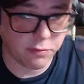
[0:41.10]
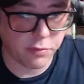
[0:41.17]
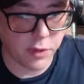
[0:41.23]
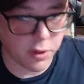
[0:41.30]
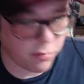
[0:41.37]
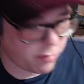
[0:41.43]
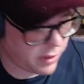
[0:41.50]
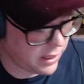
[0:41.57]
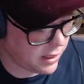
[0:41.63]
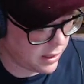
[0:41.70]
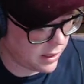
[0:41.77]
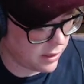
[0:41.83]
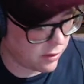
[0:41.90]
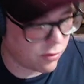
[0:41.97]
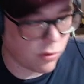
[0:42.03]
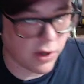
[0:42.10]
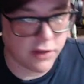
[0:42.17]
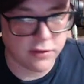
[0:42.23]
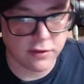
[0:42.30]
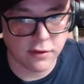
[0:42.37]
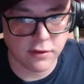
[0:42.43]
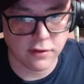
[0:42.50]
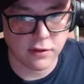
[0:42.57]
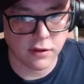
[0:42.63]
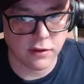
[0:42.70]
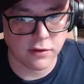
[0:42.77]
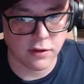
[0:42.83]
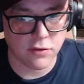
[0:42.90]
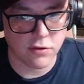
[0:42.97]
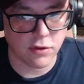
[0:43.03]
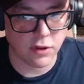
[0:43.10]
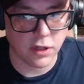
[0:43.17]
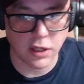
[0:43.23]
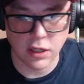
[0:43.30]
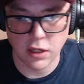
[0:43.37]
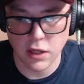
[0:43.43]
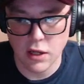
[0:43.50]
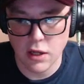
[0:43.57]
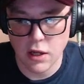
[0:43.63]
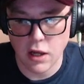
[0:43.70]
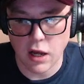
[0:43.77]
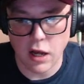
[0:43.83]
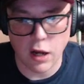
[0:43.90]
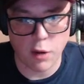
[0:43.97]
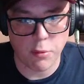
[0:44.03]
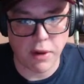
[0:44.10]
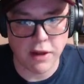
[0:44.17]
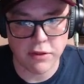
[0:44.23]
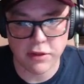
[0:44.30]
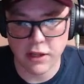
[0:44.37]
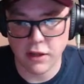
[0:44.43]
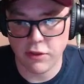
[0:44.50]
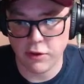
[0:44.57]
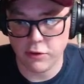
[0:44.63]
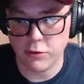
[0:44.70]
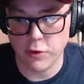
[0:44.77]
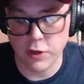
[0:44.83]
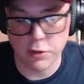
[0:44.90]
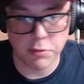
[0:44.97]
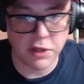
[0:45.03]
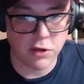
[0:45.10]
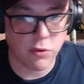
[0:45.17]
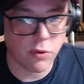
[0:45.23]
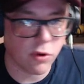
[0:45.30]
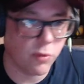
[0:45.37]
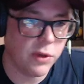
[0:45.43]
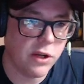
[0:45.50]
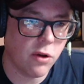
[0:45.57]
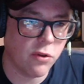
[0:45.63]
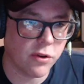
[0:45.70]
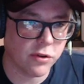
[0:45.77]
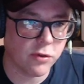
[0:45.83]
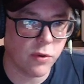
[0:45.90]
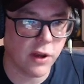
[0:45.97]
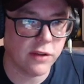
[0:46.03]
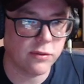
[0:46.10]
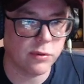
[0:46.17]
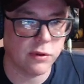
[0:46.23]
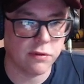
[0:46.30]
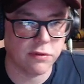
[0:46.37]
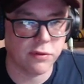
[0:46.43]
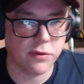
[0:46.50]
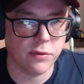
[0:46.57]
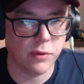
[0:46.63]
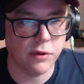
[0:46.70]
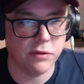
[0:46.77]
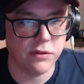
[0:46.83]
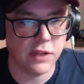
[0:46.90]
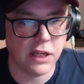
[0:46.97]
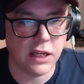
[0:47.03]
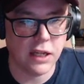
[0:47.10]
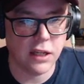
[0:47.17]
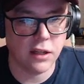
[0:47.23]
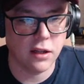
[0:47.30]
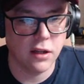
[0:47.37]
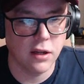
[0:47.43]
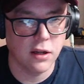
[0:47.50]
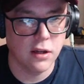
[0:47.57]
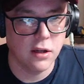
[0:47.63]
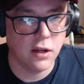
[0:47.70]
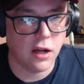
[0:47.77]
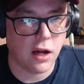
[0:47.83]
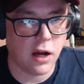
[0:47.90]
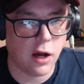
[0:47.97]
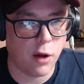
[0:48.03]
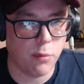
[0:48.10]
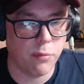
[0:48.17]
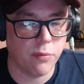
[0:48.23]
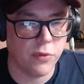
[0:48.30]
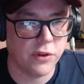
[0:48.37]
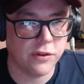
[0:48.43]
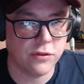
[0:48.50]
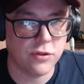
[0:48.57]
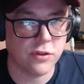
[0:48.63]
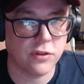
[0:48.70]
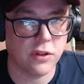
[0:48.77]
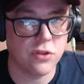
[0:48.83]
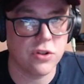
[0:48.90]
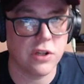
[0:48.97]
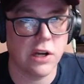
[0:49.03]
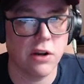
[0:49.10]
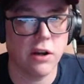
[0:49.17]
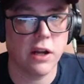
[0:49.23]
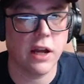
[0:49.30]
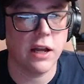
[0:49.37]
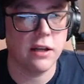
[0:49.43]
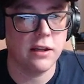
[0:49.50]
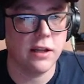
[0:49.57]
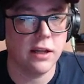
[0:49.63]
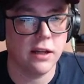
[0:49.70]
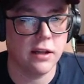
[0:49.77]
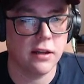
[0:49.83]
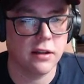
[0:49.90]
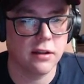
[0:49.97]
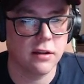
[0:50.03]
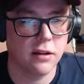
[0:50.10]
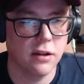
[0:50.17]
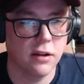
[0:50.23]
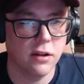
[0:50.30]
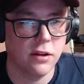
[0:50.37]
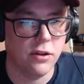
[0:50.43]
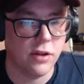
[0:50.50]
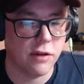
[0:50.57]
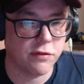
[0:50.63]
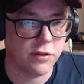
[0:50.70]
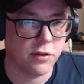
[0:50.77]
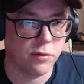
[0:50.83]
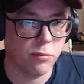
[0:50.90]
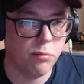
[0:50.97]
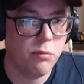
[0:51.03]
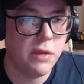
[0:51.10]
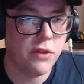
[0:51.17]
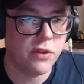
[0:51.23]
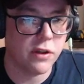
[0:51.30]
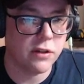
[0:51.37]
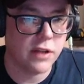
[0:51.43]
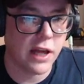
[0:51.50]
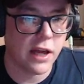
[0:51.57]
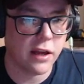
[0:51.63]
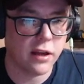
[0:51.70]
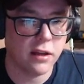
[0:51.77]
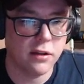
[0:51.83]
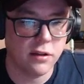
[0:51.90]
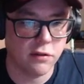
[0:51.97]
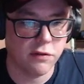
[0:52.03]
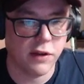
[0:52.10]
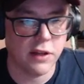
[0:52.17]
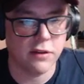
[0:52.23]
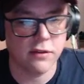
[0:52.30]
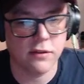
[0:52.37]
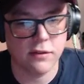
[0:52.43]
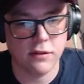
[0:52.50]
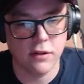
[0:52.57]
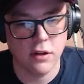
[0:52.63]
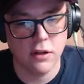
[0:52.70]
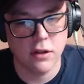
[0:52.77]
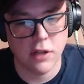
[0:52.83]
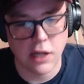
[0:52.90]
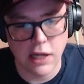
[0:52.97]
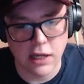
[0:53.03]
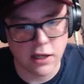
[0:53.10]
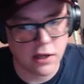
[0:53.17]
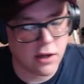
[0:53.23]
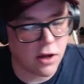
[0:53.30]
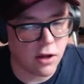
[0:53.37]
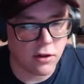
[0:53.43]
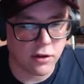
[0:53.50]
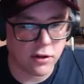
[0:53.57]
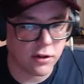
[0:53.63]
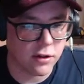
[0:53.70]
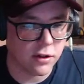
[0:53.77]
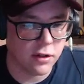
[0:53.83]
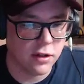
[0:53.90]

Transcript: compete in quests essentially. I think there's going to be, or we know there's quests. We've seen it. This is just a generic idea. You have to meet the attack, defense, ink color,